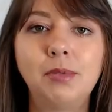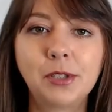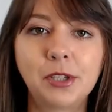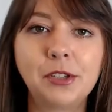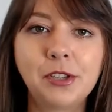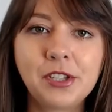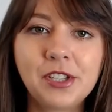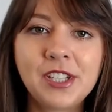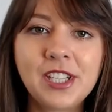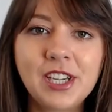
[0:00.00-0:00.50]
But
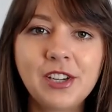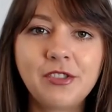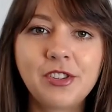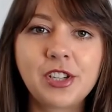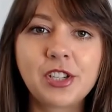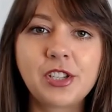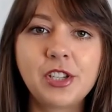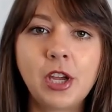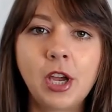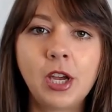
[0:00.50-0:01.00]
on a
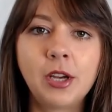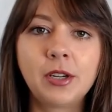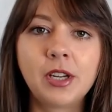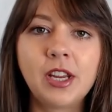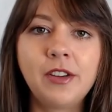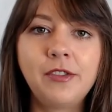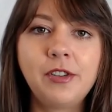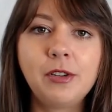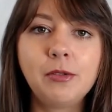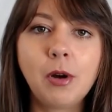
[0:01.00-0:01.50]
serious note,
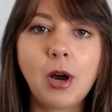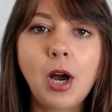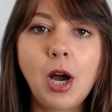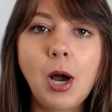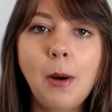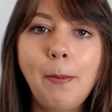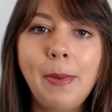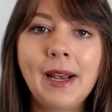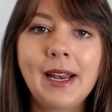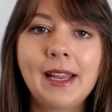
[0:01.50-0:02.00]
if you
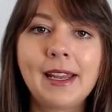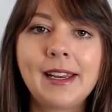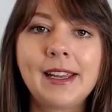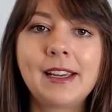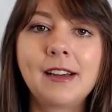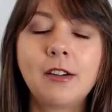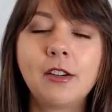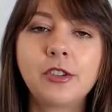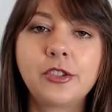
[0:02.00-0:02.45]
are planning